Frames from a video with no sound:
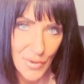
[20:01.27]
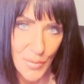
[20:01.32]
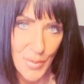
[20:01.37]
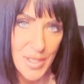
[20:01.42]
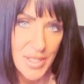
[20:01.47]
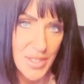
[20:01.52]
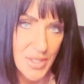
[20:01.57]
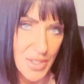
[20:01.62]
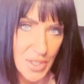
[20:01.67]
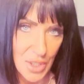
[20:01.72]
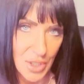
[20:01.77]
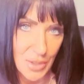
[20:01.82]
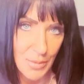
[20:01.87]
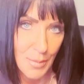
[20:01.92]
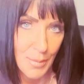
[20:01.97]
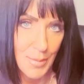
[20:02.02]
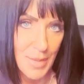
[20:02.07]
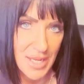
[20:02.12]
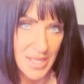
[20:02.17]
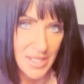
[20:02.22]
me to start
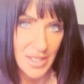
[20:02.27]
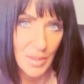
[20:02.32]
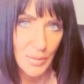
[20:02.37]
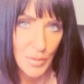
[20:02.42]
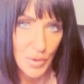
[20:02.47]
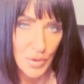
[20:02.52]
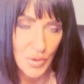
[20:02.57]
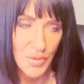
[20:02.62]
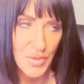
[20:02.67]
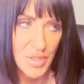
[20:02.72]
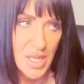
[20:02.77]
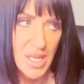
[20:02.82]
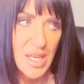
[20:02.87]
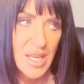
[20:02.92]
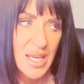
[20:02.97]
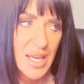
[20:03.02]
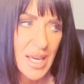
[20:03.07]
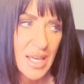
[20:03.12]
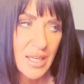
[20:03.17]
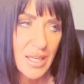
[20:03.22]
making the moves
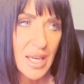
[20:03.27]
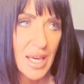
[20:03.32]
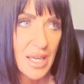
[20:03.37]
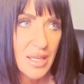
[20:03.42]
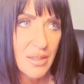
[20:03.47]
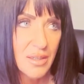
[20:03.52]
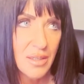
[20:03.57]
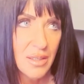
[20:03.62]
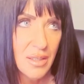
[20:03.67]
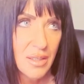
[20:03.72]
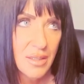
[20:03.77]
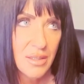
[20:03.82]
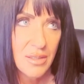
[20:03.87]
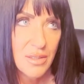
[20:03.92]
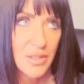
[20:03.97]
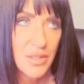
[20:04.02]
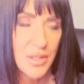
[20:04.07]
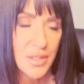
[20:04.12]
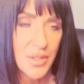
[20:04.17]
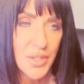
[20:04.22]
and and
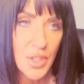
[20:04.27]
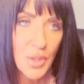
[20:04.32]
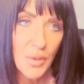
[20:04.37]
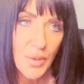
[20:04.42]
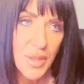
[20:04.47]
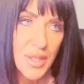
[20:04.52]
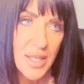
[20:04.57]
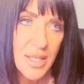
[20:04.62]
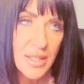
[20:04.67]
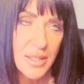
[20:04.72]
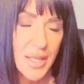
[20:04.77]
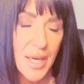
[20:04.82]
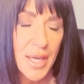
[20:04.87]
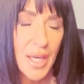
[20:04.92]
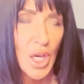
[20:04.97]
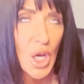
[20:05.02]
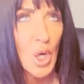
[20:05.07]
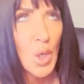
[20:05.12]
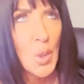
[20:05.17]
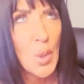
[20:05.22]
don't think like
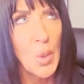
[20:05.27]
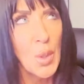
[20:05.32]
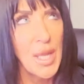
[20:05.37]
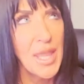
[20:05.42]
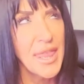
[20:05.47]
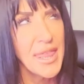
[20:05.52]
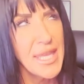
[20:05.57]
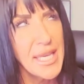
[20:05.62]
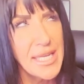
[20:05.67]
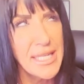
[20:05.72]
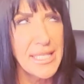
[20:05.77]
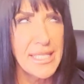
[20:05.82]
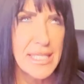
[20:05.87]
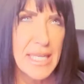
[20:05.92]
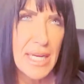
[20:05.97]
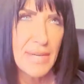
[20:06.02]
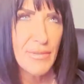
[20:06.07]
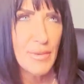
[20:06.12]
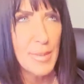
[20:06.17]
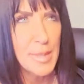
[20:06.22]
oh i think it's
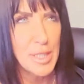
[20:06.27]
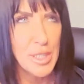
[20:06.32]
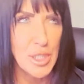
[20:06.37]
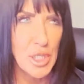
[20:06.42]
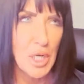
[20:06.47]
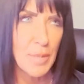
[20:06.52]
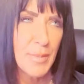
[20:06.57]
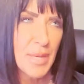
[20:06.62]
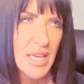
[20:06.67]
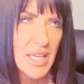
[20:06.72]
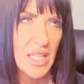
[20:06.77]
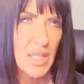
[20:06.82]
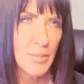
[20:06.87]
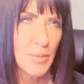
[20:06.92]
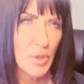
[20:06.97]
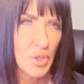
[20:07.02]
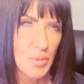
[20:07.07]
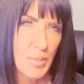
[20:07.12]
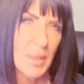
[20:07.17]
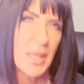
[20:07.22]
time for me to start making the
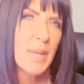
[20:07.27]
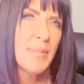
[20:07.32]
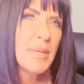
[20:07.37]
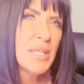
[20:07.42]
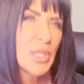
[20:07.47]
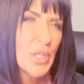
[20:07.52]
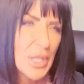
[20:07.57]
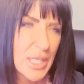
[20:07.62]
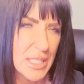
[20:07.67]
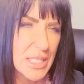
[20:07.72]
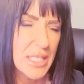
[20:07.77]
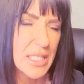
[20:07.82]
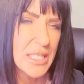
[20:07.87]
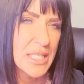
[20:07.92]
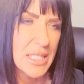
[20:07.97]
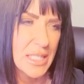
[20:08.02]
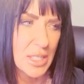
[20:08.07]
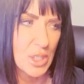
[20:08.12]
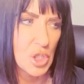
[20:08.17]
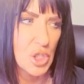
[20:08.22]
moves but let me look into this
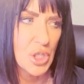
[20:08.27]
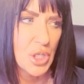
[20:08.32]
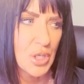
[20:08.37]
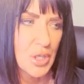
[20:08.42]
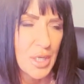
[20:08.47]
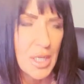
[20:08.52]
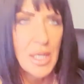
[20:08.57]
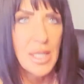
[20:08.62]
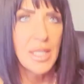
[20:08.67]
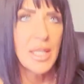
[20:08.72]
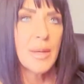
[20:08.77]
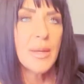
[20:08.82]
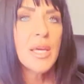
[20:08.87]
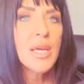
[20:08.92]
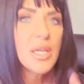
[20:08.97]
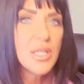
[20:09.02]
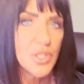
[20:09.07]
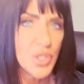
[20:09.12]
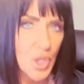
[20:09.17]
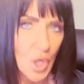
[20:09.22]
next year like
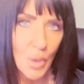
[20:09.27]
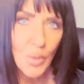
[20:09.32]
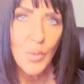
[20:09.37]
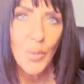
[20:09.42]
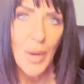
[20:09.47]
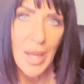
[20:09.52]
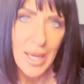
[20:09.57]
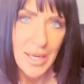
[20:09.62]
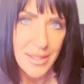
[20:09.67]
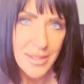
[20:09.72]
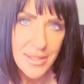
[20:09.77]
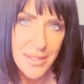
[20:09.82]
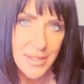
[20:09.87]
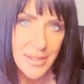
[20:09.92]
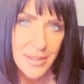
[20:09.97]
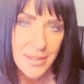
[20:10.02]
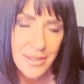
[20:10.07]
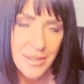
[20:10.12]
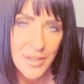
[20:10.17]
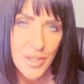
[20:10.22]
don't wait
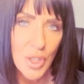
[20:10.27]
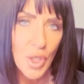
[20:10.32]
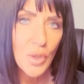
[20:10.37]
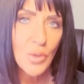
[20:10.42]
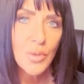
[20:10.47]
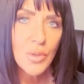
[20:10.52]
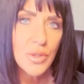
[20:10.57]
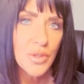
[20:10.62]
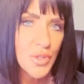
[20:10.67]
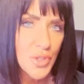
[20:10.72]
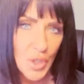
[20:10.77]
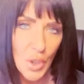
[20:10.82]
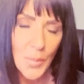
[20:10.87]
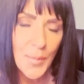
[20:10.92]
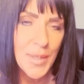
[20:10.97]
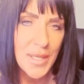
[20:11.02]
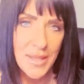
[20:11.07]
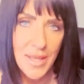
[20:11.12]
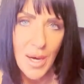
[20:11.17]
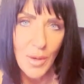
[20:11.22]
don't don't
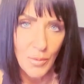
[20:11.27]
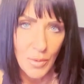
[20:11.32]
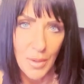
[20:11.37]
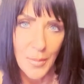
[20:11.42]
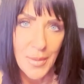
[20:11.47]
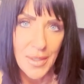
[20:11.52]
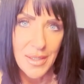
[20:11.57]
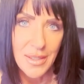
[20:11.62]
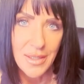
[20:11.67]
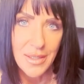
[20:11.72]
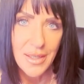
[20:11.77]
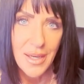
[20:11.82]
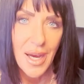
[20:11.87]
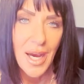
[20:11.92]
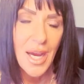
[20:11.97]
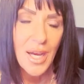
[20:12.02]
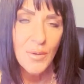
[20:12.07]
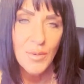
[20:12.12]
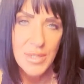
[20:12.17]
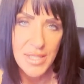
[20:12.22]
be that woman
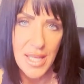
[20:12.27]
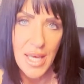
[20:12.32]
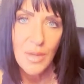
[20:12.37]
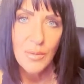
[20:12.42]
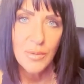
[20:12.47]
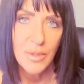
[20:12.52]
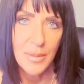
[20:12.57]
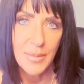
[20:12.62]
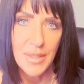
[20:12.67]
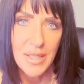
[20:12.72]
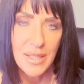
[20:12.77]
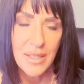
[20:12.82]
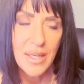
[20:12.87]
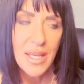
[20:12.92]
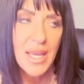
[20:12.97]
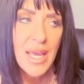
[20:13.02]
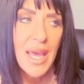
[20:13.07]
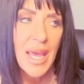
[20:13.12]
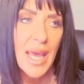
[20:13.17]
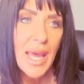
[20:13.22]
i was that woman
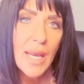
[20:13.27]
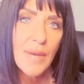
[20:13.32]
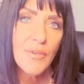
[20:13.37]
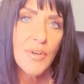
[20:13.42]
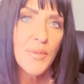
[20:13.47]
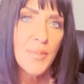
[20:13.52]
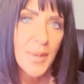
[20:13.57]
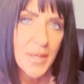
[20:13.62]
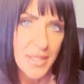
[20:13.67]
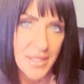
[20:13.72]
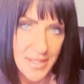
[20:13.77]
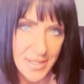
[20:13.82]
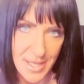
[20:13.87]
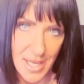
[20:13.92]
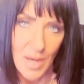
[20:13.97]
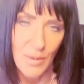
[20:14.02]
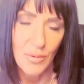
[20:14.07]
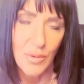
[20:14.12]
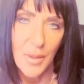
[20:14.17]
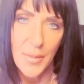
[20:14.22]
everybody is
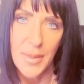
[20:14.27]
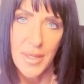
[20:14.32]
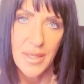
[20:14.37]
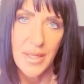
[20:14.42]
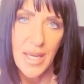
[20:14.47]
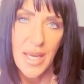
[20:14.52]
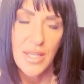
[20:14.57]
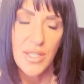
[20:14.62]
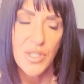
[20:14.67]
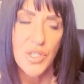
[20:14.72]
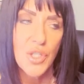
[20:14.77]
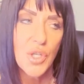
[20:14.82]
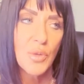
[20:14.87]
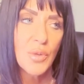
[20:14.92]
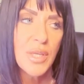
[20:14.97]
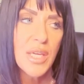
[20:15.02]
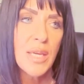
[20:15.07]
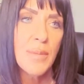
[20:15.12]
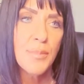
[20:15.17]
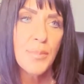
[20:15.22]
that woman and
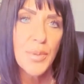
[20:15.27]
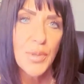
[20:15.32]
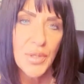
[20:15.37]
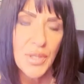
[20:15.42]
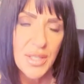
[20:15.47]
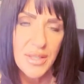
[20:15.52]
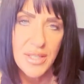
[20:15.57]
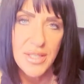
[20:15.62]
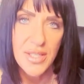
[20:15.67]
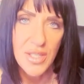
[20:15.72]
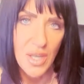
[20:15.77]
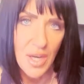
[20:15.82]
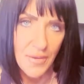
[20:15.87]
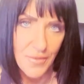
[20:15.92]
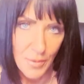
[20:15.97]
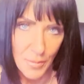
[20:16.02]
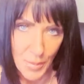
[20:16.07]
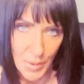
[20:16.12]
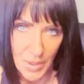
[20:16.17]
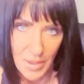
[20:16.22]
don't keep putting this off
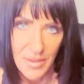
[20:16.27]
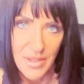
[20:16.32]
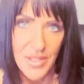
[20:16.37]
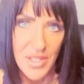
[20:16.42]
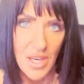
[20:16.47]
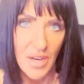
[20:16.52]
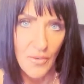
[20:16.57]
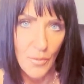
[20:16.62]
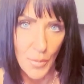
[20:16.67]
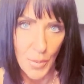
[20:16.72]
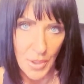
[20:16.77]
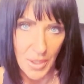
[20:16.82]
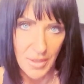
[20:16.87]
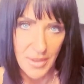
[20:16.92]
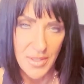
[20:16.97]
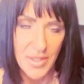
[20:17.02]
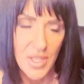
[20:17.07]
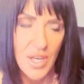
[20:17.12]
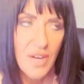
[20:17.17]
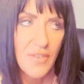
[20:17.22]
and putting this off and putting
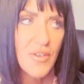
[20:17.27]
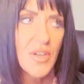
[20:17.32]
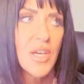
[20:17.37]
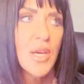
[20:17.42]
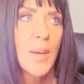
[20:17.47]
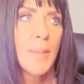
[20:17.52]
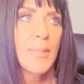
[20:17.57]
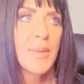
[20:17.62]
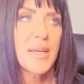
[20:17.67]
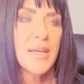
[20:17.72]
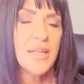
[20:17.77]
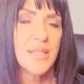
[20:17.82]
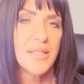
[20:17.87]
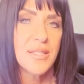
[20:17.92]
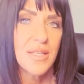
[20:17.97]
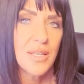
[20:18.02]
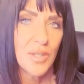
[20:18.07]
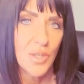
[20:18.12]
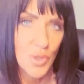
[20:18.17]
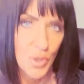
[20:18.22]
this off
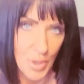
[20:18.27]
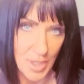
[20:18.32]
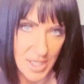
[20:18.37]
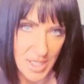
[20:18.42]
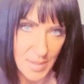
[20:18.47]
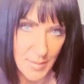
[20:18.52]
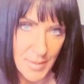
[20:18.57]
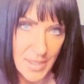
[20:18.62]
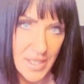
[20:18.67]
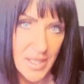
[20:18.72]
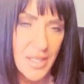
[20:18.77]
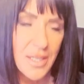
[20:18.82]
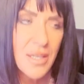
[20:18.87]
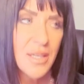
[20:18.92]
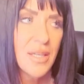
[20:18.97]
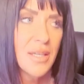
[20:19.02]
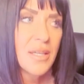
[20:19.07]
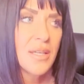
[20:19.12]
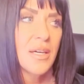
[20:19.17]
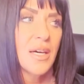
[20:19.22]
because trust me
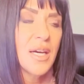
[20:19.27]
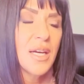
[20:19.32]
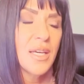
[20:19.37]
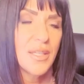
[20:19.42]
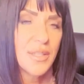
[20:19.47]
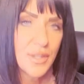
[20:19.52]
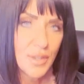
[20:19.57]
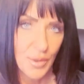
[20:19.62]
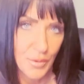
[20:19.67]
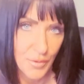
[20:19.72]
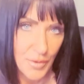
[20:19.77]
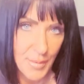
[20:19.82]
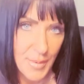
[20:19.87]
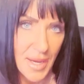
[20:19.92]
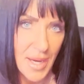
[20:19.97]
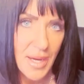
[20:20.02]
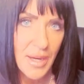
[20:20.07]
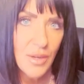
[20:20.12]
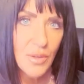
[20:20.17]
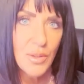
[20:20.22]
a year from
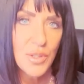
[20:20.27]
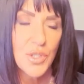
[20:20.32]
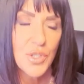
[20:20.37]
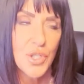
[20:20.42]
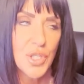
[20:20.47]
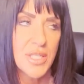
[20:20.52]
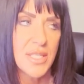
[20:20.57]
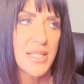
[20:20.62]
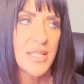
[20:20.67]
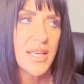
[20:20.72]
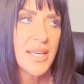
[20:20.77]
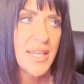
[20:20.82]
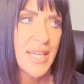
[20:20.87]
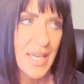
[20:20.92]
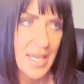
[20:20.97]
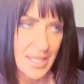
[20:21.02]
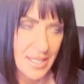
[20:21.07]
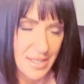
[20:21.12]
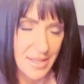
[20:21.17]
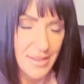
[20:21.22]
now just like
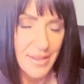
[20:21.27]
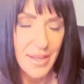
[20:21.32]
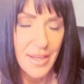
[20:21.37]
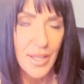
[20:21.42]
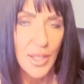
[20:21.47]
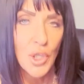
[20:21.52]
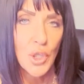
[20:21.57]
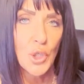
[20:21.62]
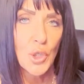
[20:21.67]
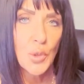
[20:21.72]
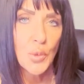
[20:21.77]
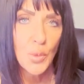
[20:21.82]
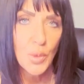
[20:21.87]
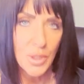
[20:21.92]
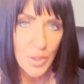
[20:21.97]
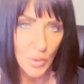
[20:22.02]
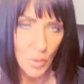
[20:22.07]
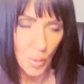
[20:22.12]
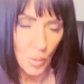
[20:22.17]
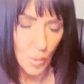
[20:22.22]
anything you
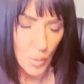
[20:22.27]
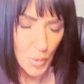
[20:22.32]
will